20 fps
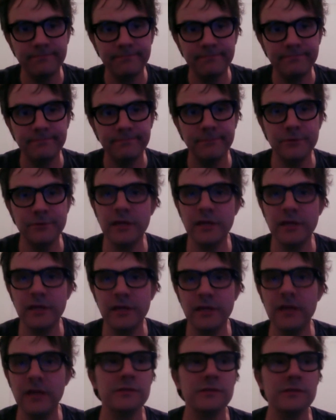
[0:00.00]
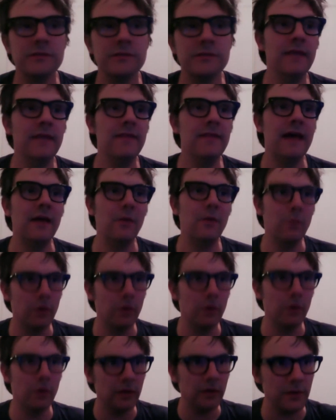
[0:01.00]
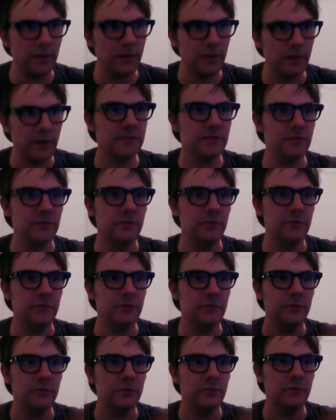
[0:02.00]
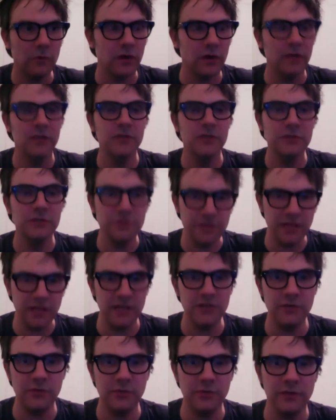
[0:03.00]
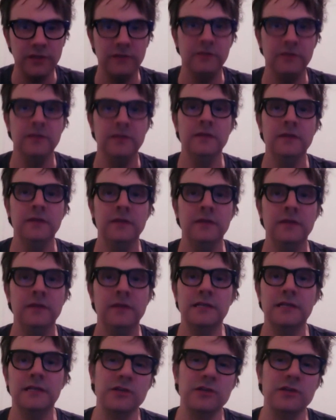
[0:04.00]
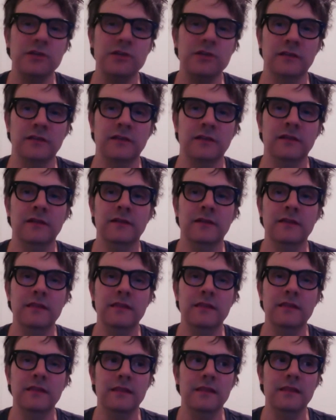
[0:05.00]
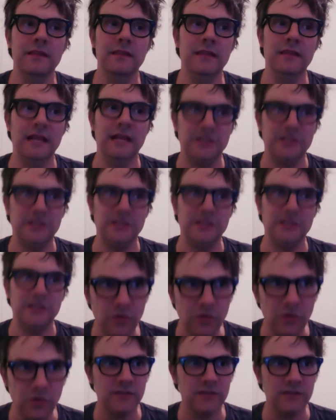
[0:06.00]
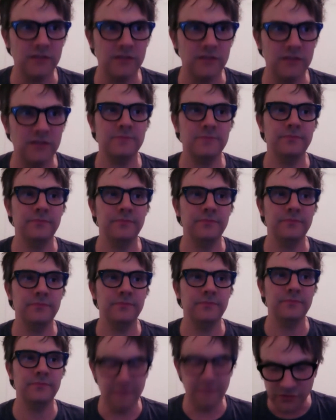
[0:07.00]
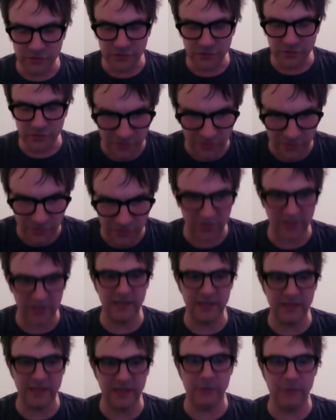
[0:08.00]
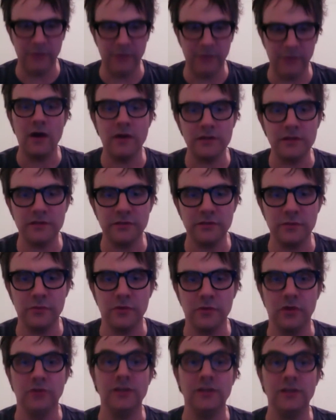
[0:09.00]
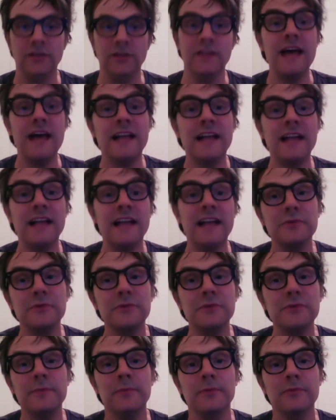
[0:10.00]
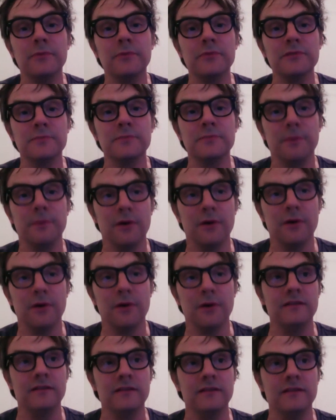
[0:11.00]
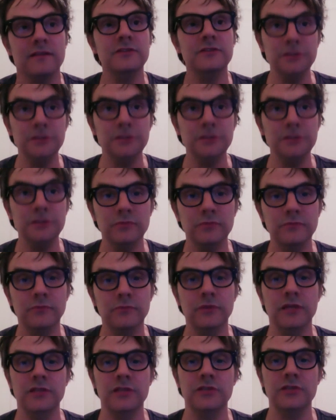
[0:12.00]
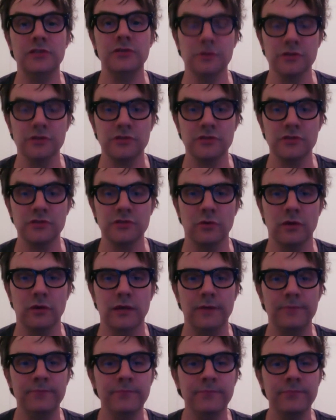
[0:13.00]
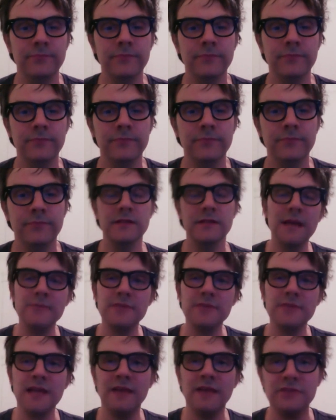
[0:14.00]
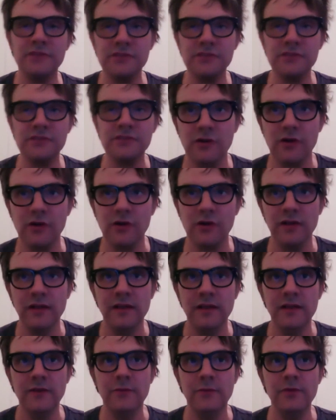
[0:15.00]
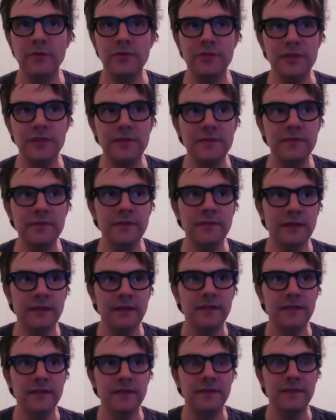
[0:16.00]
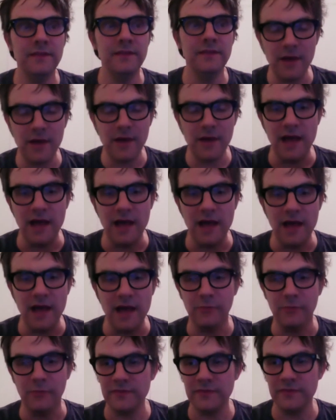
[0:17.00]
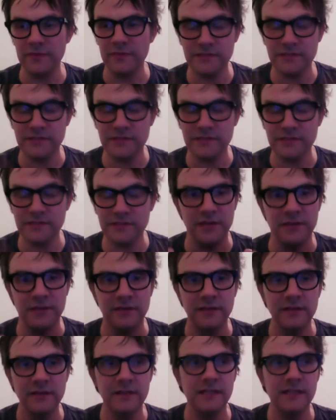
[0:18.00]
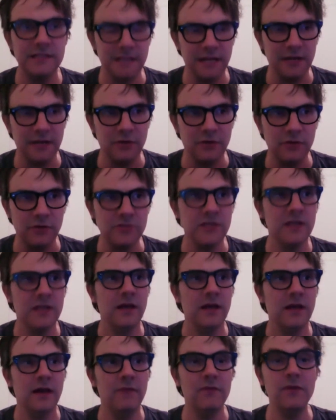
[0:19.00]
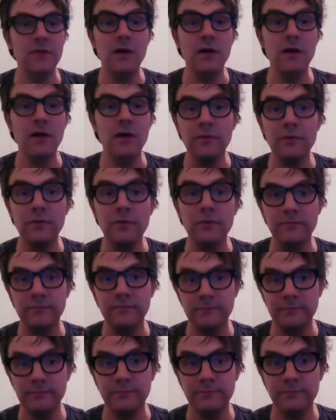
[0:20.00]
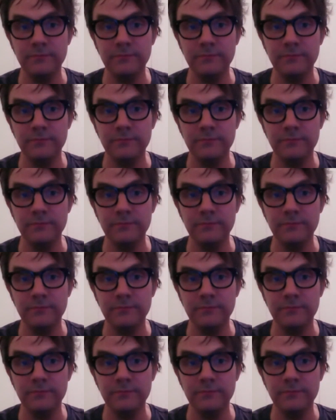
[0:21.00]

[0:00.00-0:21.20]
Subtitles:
Who cares? And that'll work its way into your genuine expression that's yours. That's your story that will go out into the world. And that's the way people will respond to you when it's your story. Sometimes you have to start within the paradigm or within the skin, that's kind of gross, of another person